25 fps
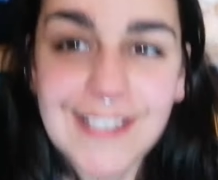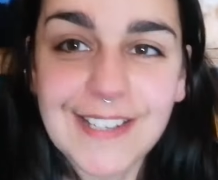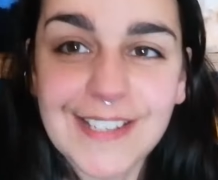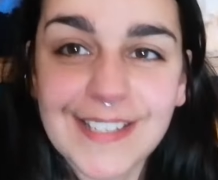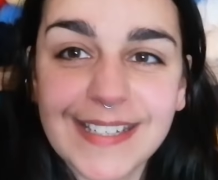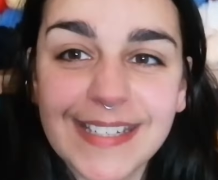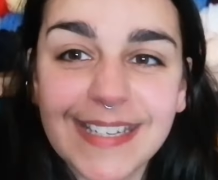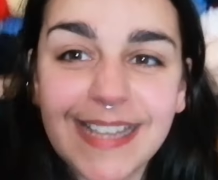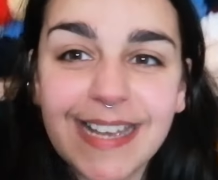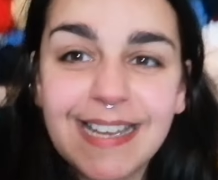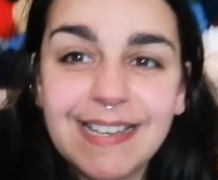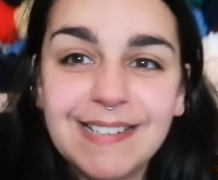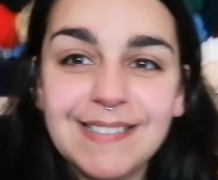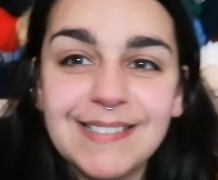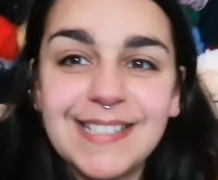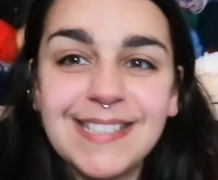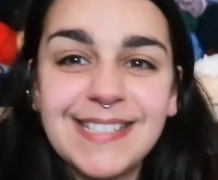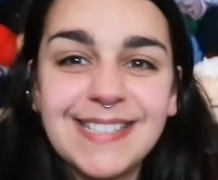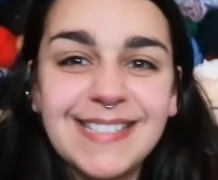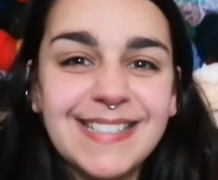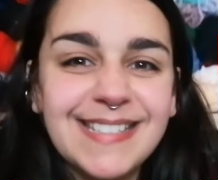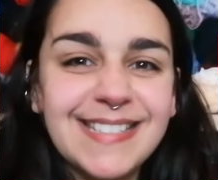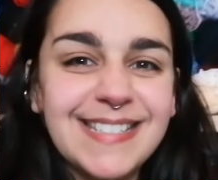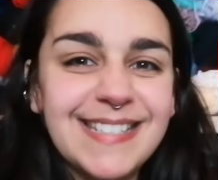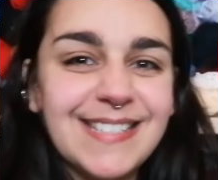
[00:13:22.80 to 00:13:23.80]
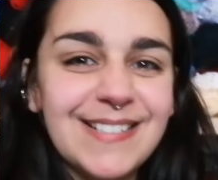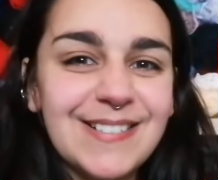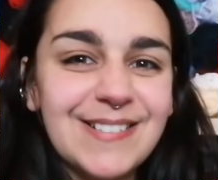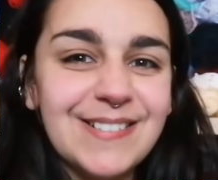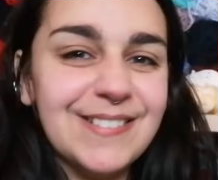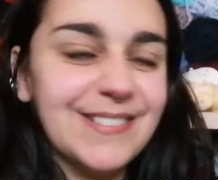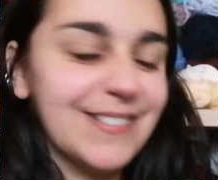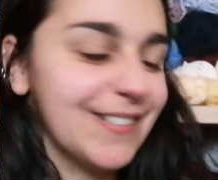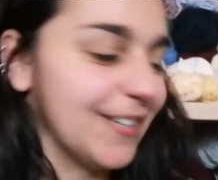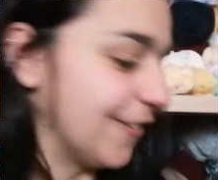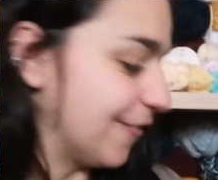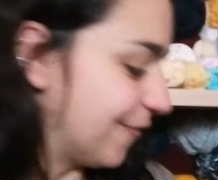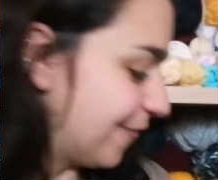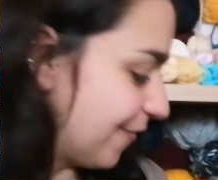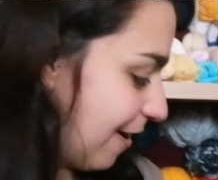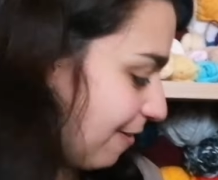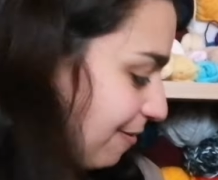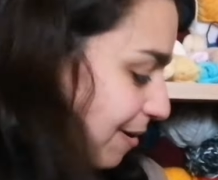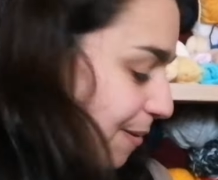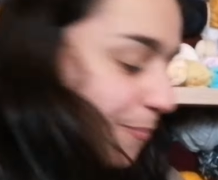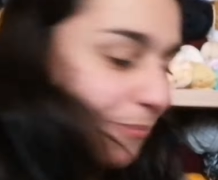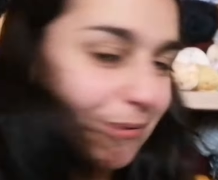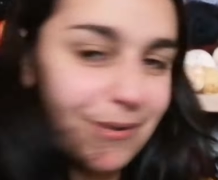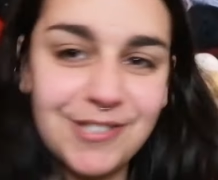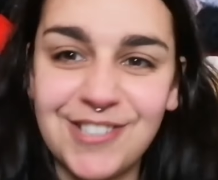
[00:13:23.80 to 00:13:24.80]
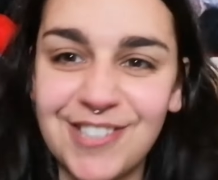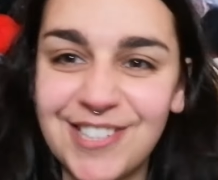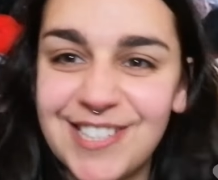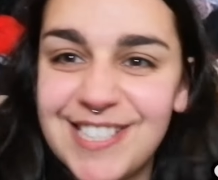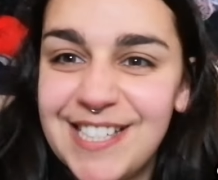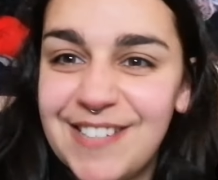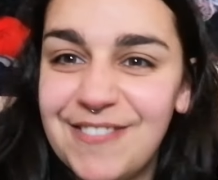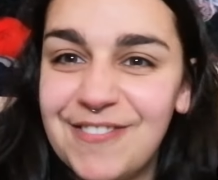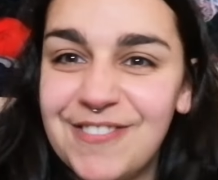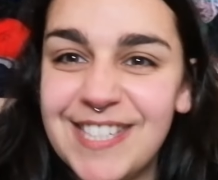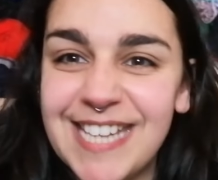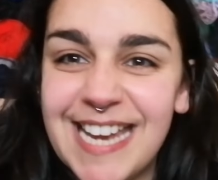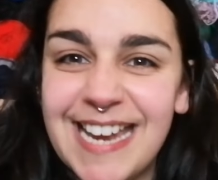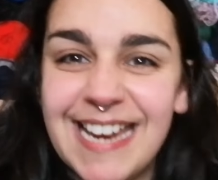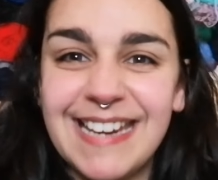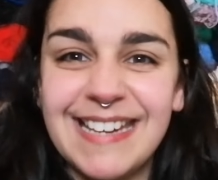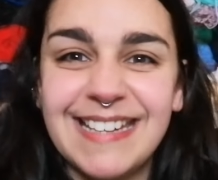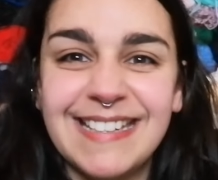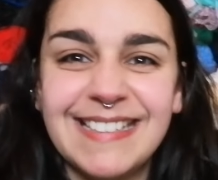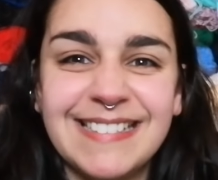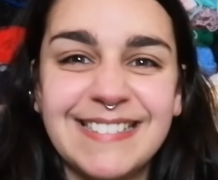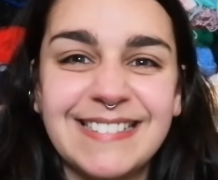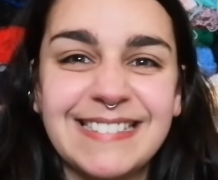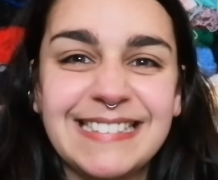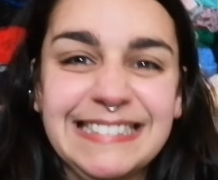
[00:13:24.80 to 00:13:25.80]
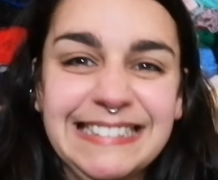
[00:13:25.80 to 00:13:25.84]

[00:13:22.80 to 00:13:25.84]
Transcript: turned out. So a very productive day.